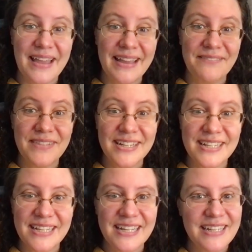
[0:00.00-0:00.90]
I'm
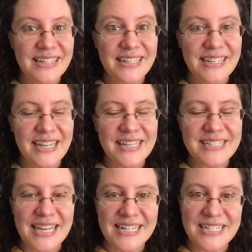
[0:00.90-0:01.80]
very
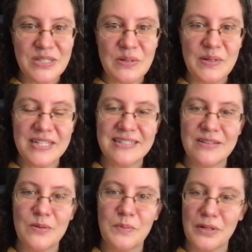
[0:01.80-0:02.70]
excited to get
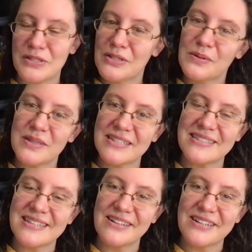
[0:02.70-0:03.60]
to book two in this
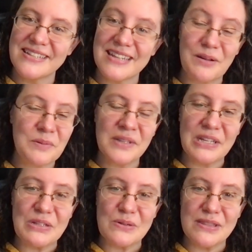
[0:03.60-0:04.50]
series. I
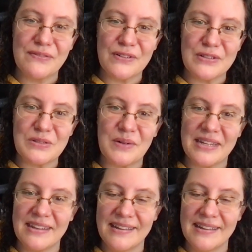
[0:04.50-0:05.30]
really enjoyed the first one.